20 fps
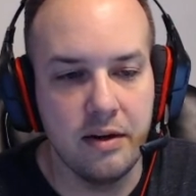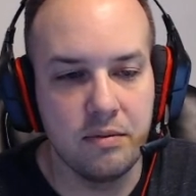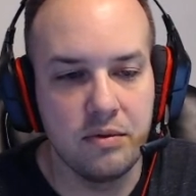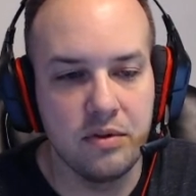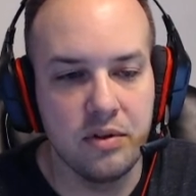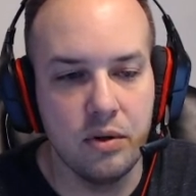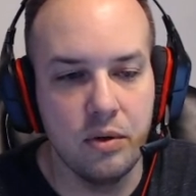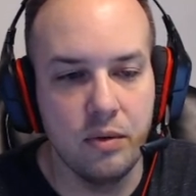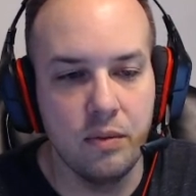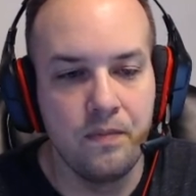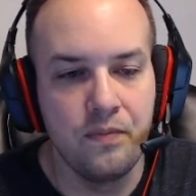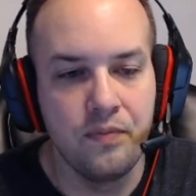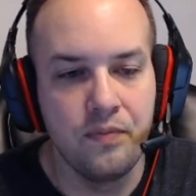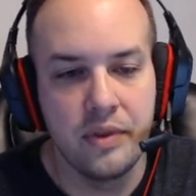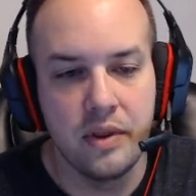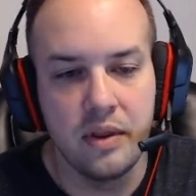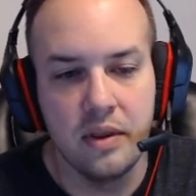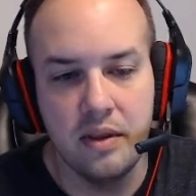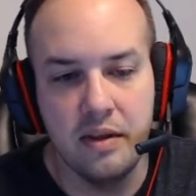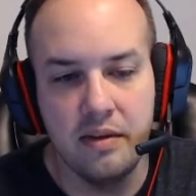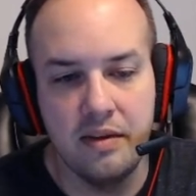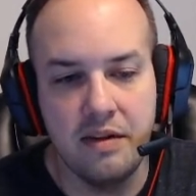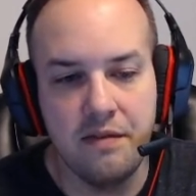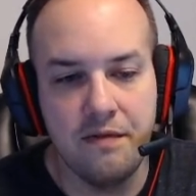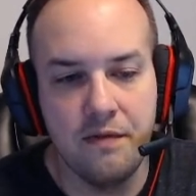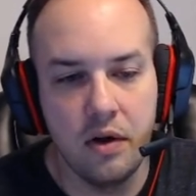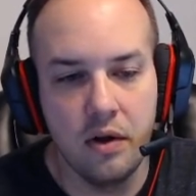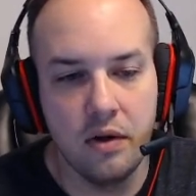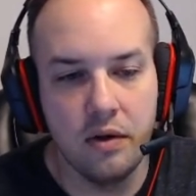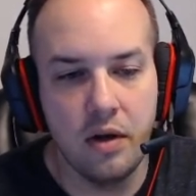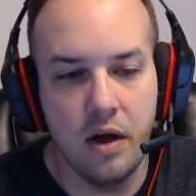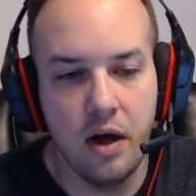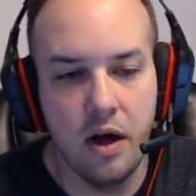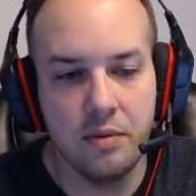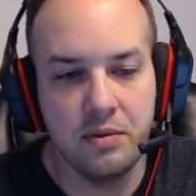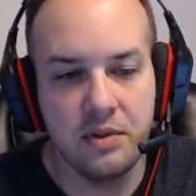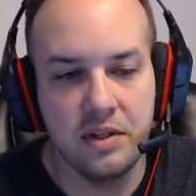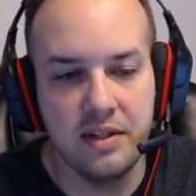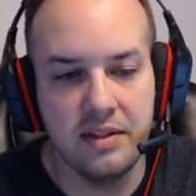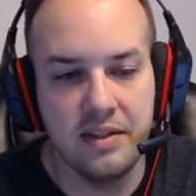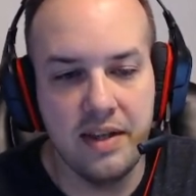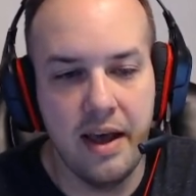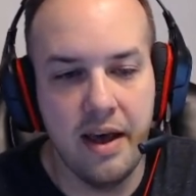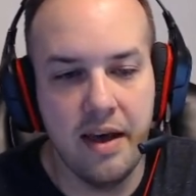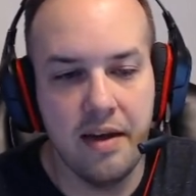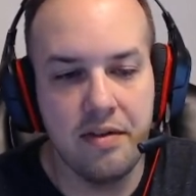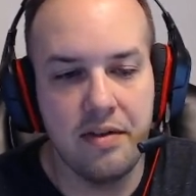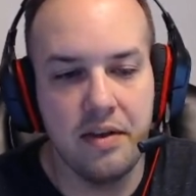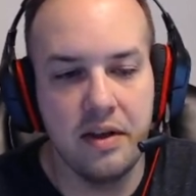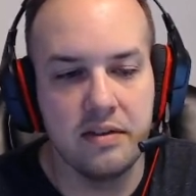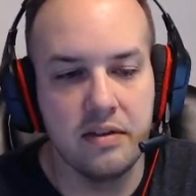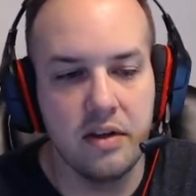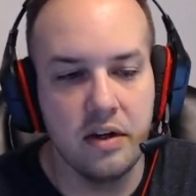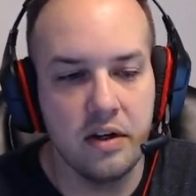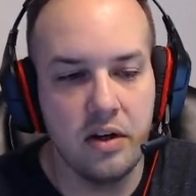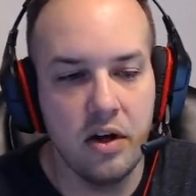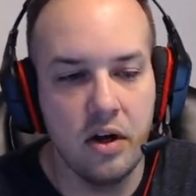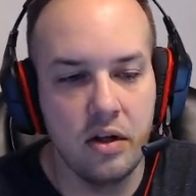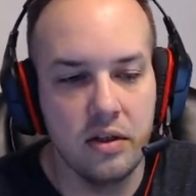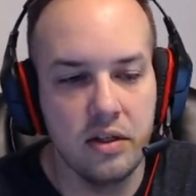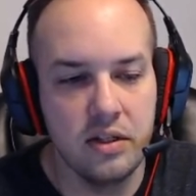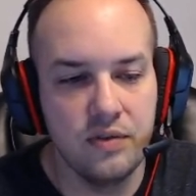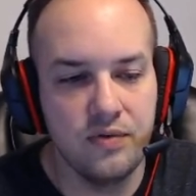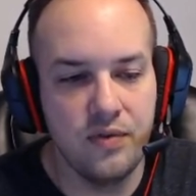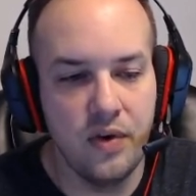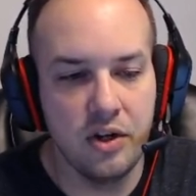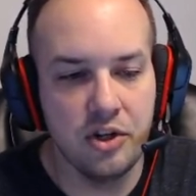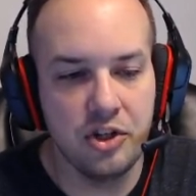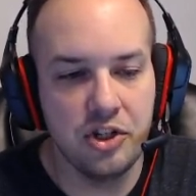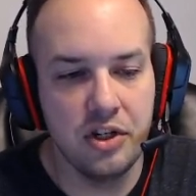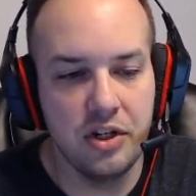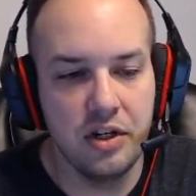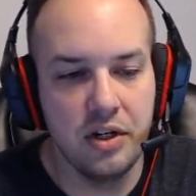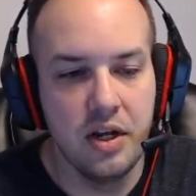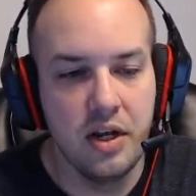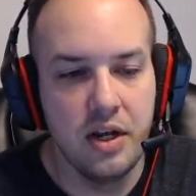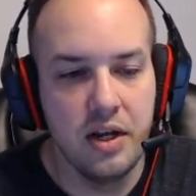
So the default option is F. It's going to call this function.